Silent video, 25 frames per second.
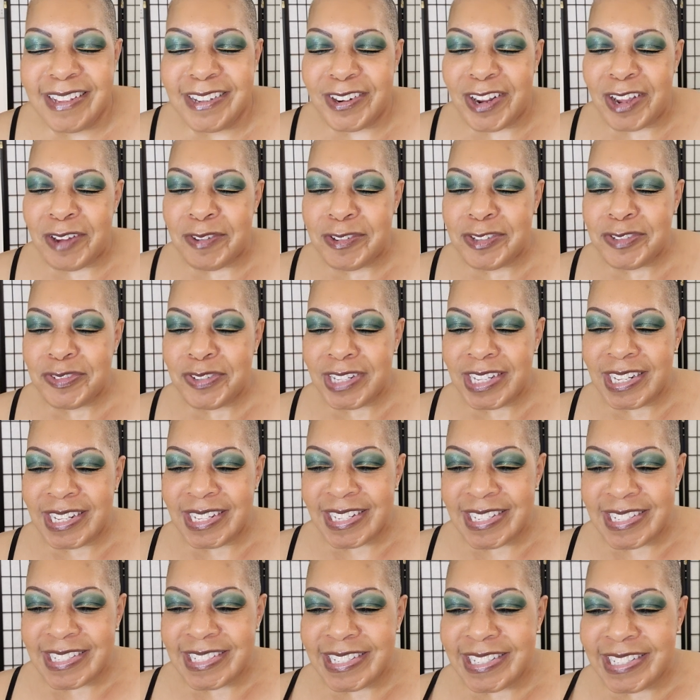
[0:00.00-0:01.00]
you know i was really
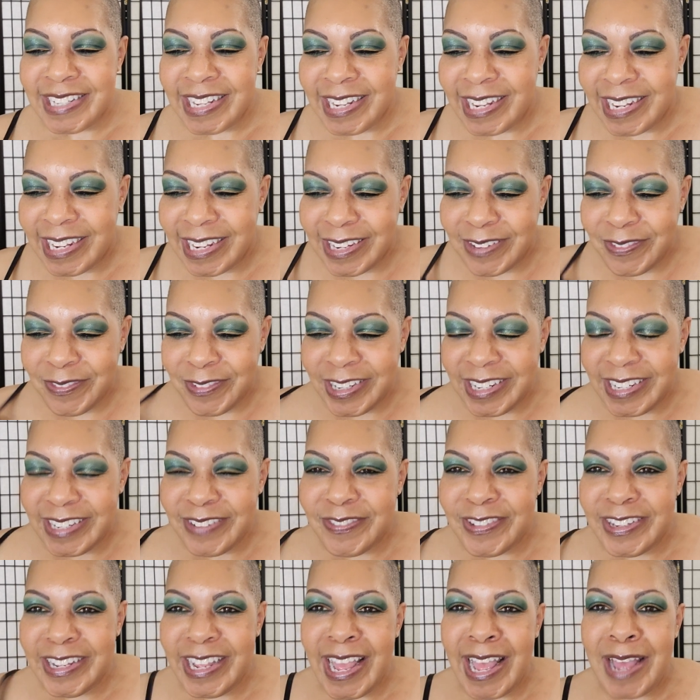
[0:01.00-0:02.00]
listening like what
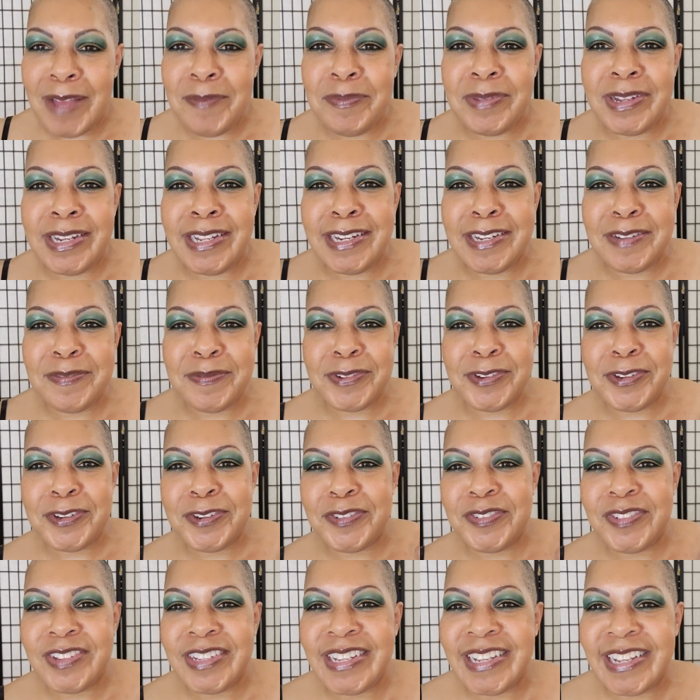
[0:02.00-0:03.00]
what happened in the
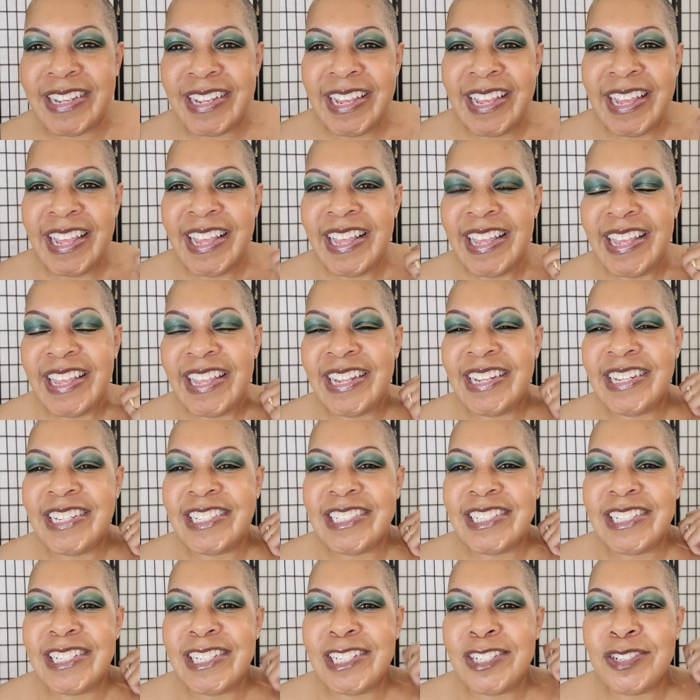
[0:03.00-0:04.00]
movie and
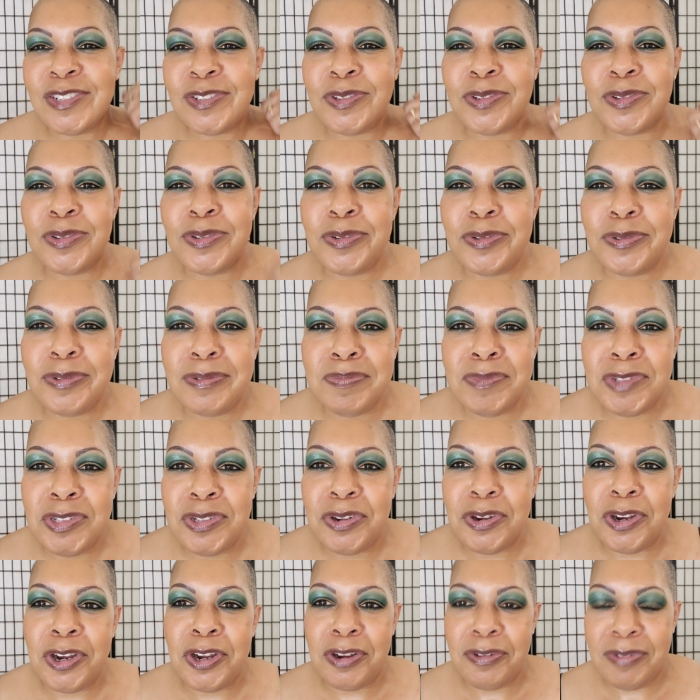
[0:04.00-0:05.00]
listening to you
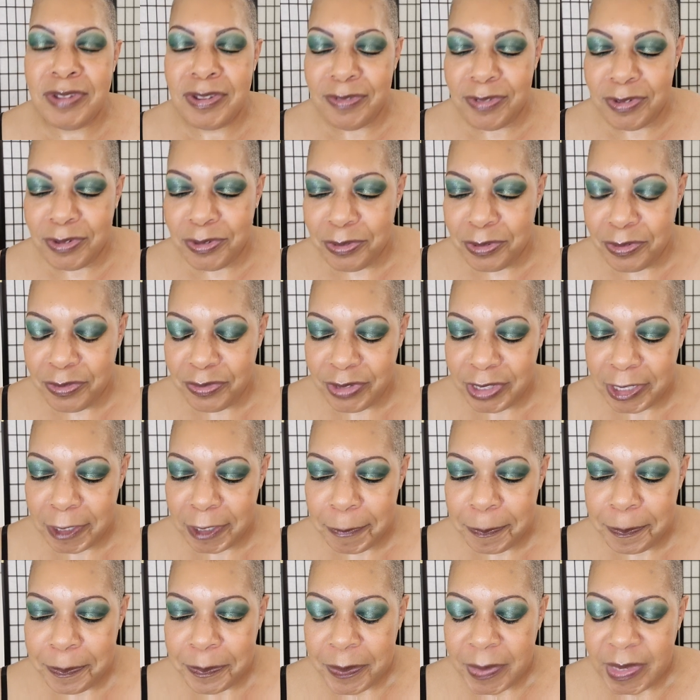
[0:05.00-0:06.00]
know her review of
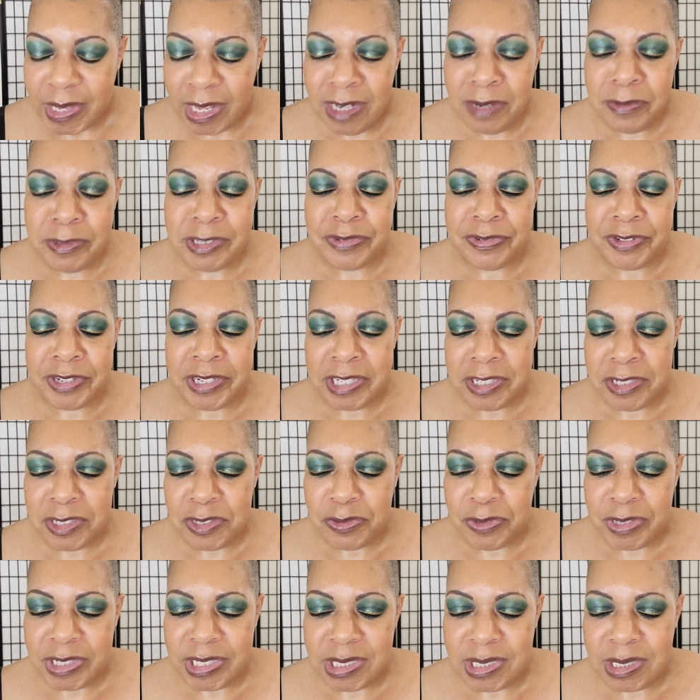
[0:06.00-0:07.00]
it and it was very
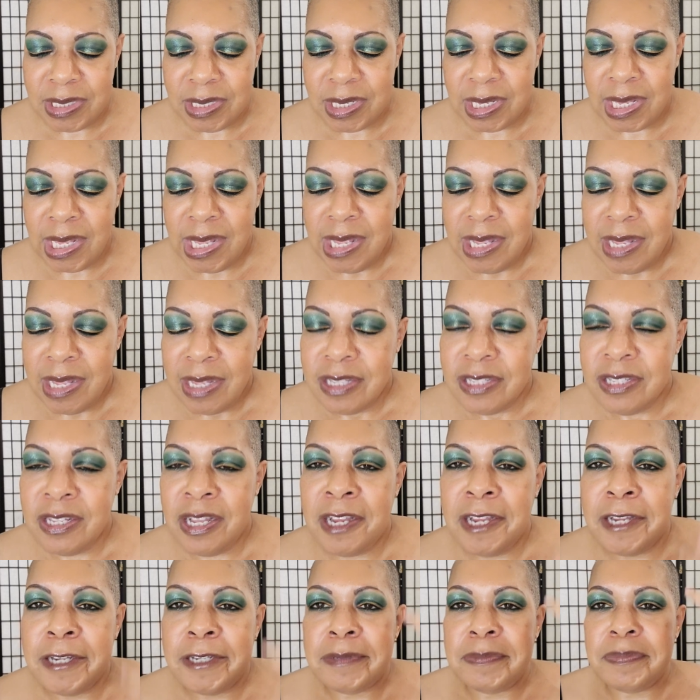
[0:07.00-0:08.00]
interesting
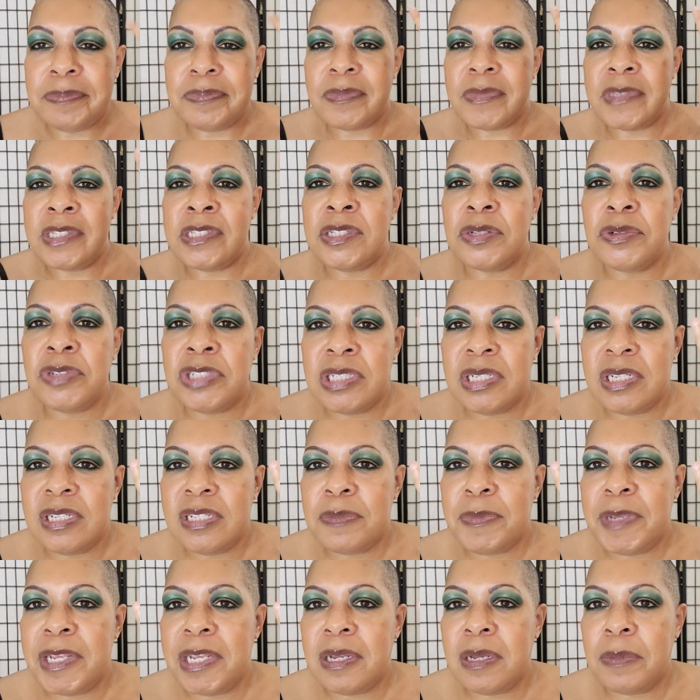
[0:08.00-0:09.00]
um so she
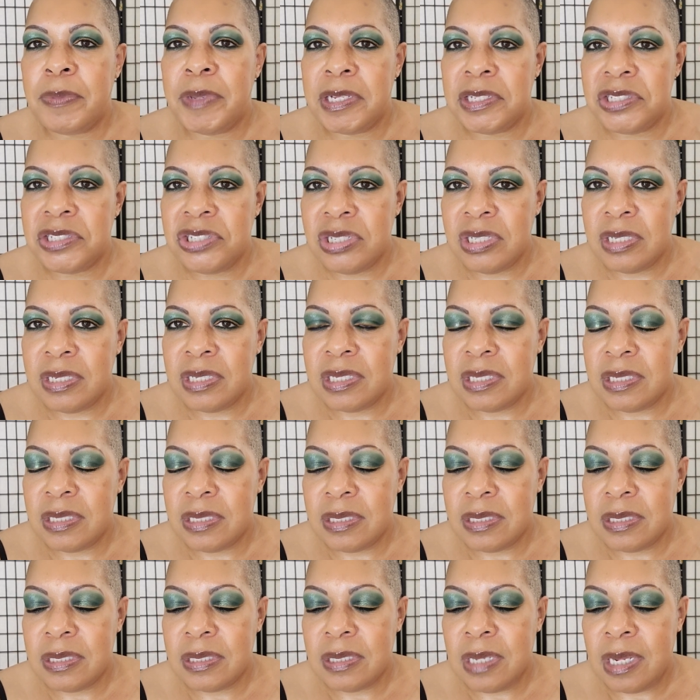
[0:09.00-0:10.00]
does makeup and she
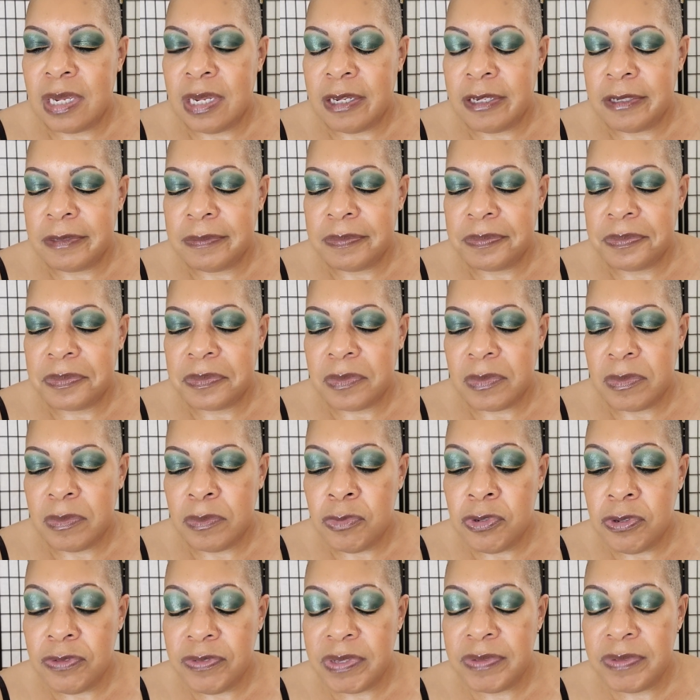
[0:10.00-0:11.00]
does um
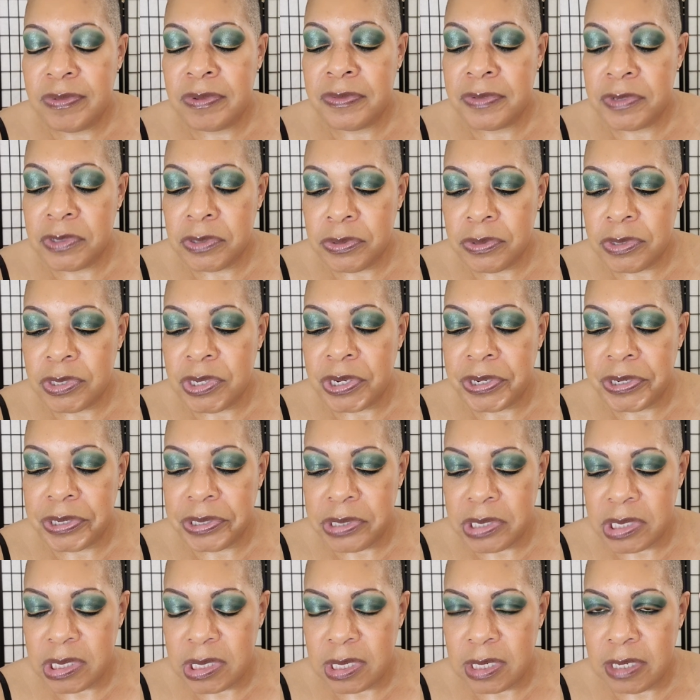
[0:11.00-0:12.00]
movie reviews
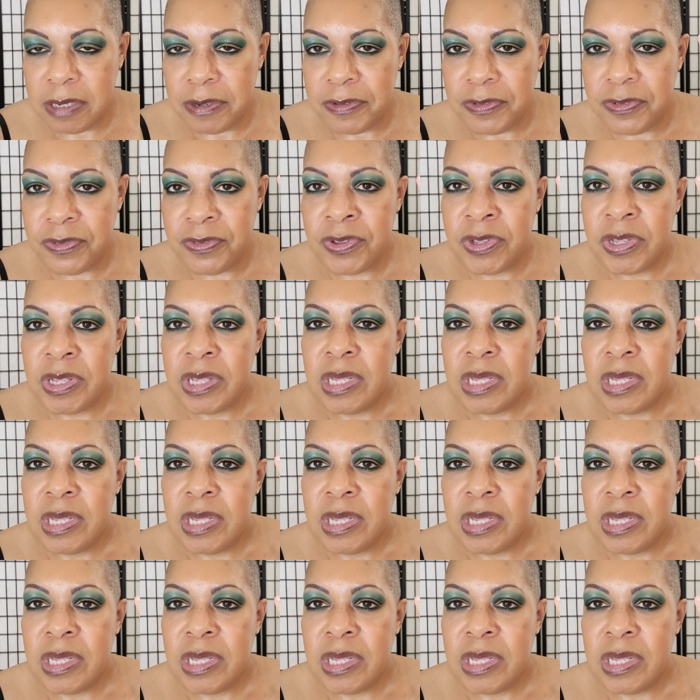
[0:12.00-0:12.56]
horror stuff